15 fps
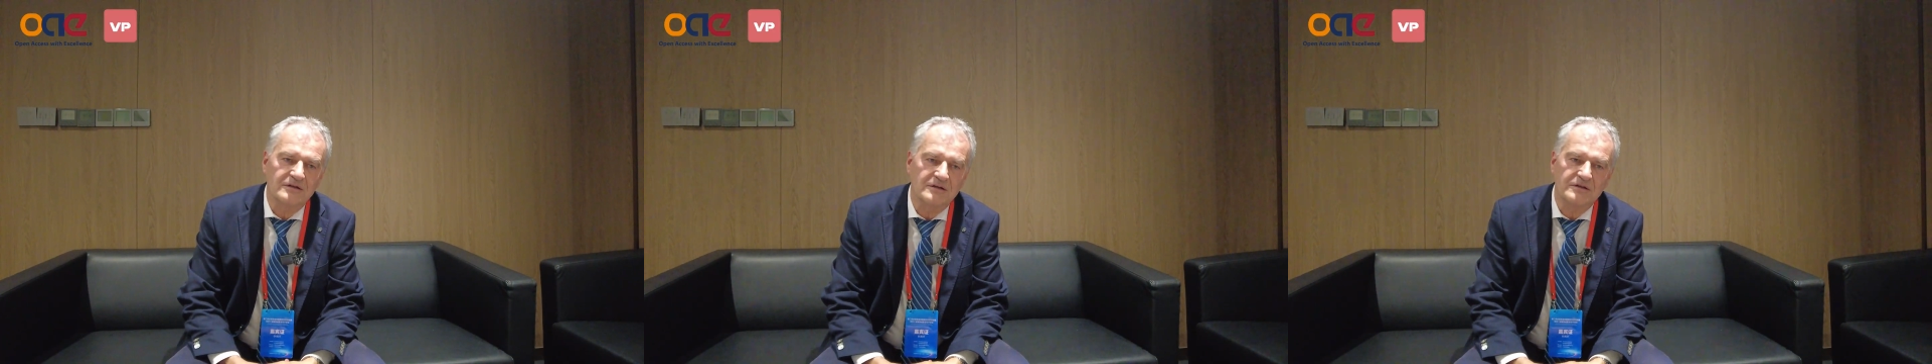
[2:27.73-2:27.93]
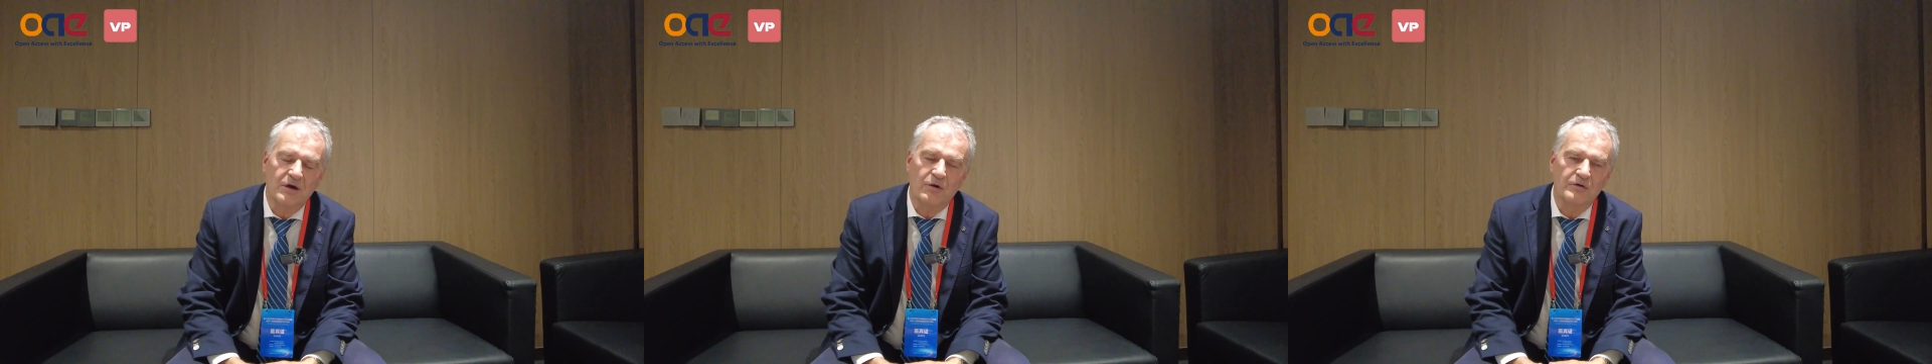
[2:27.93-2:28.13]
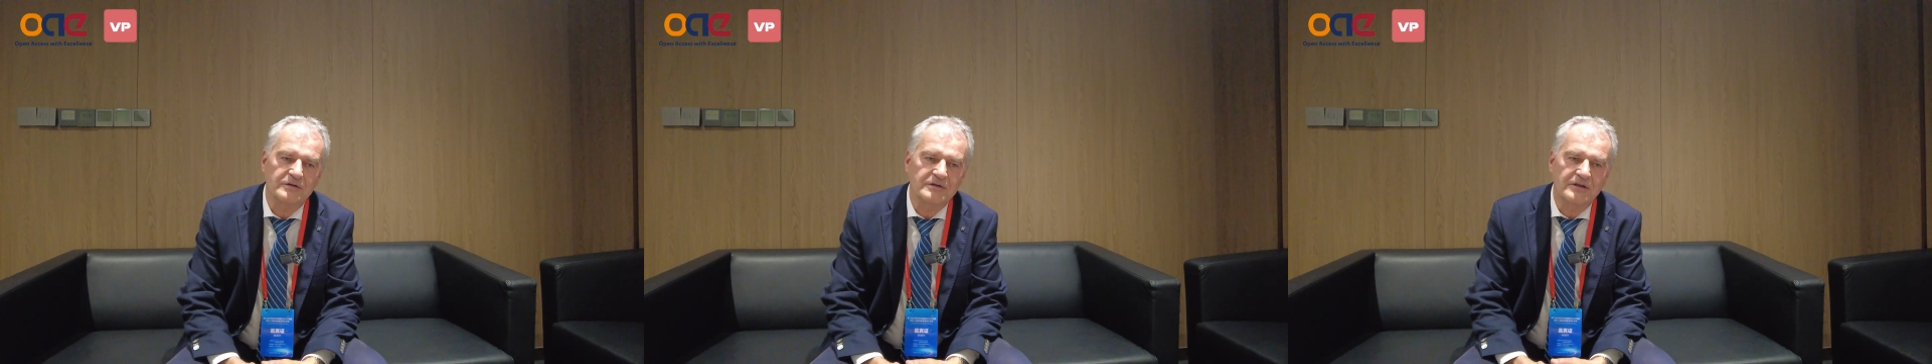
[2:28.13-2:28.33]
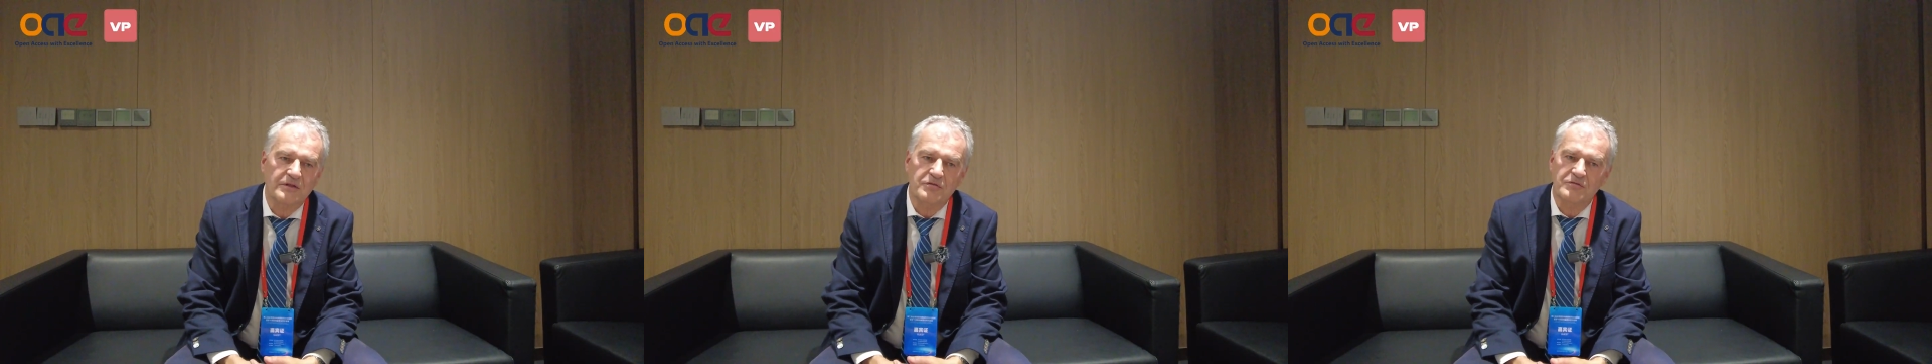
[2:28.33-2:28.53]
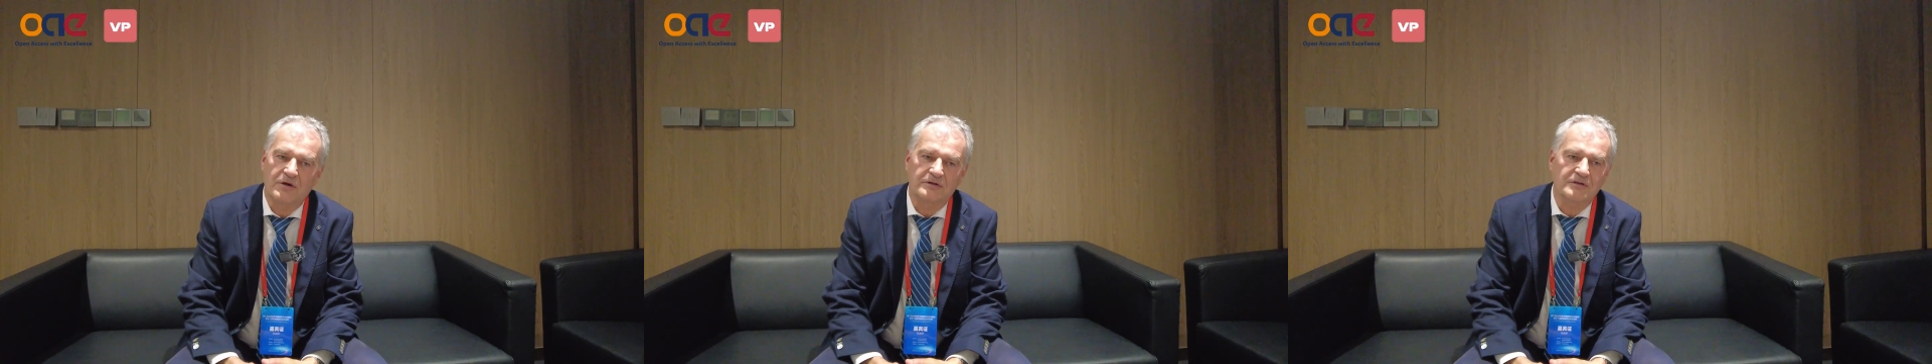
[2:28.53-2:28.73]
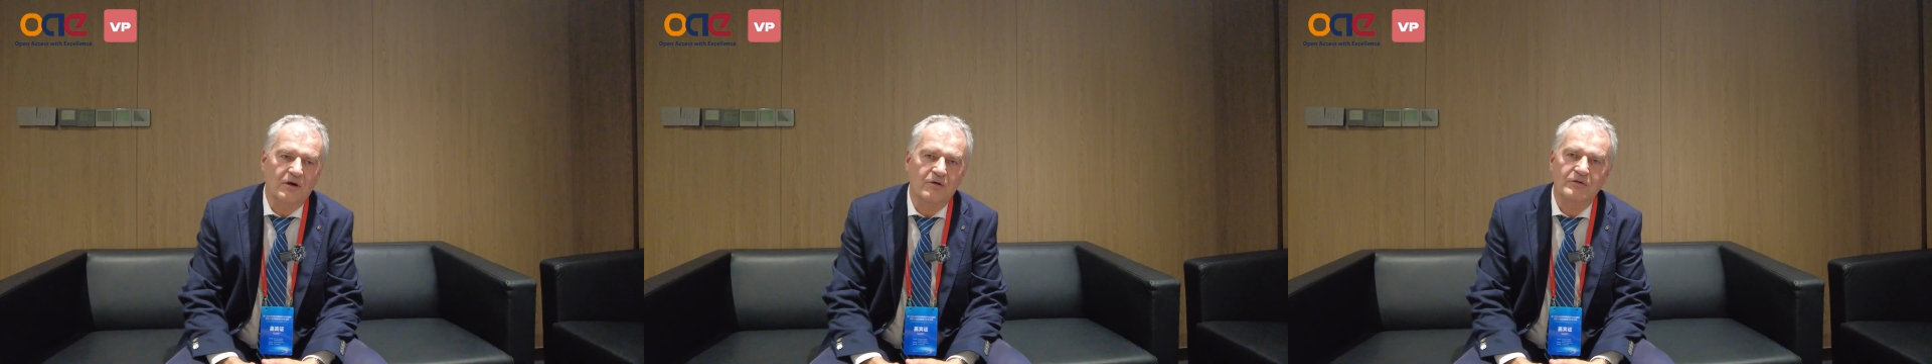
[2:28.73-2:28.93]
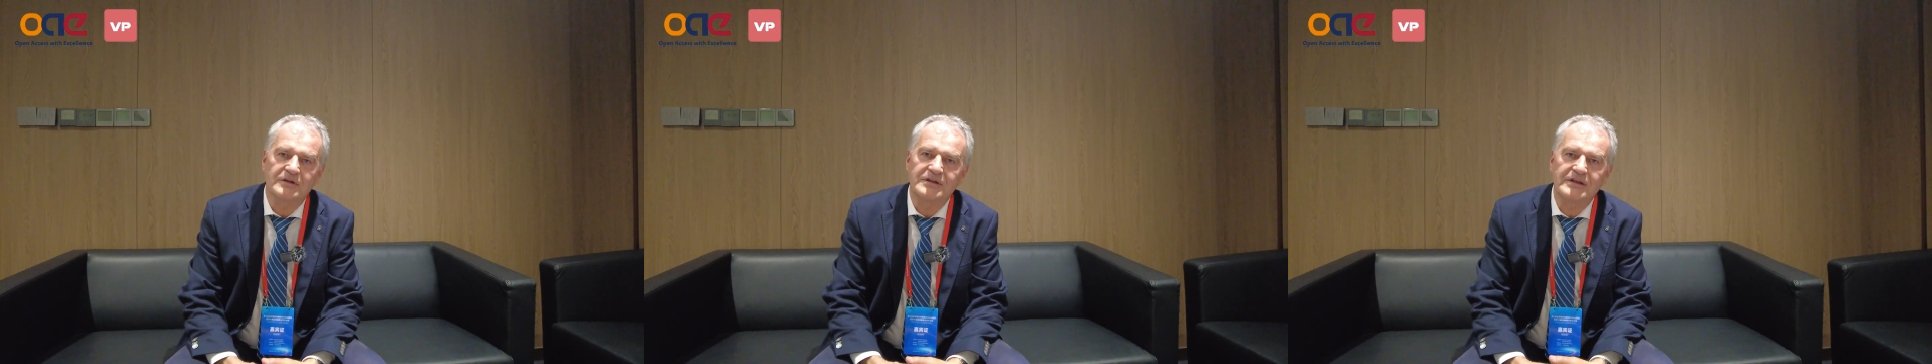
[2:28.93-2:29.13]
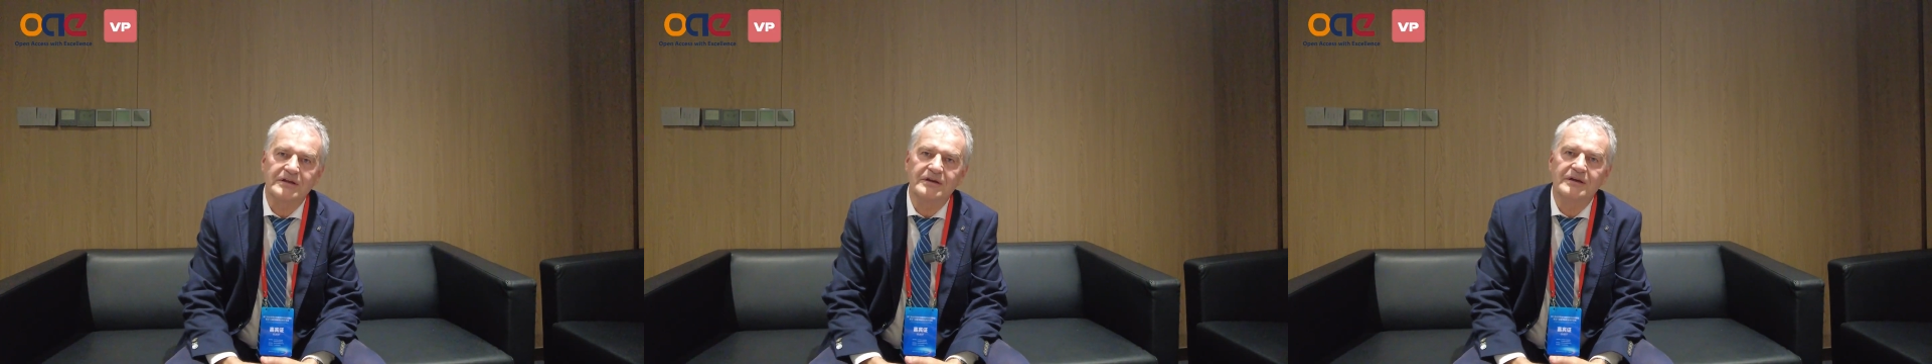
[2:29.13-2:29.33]
known. It's not
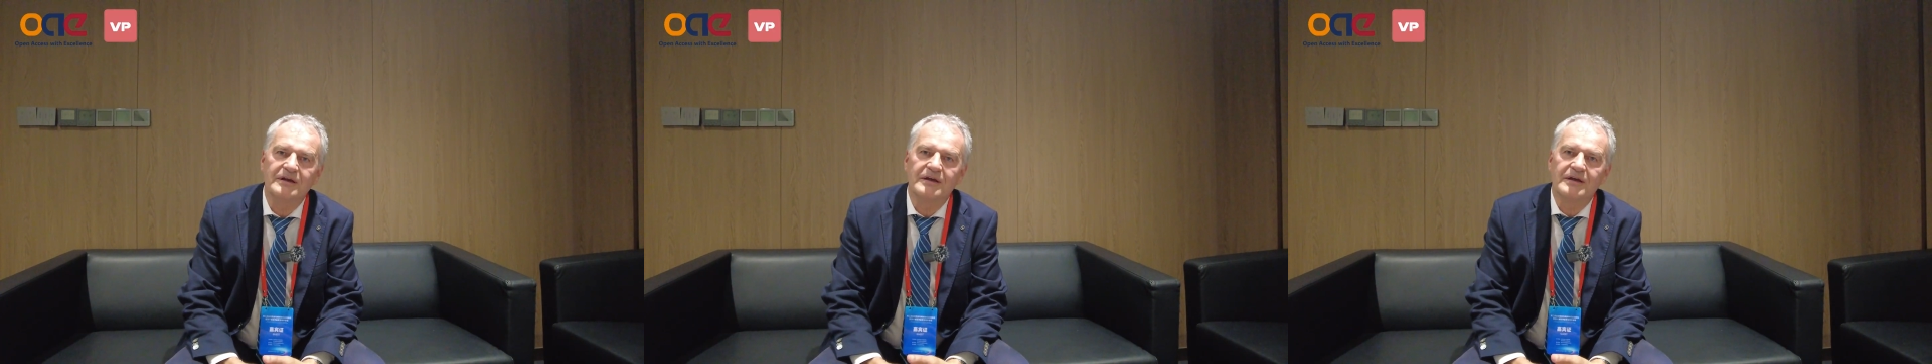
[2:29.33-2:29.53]
only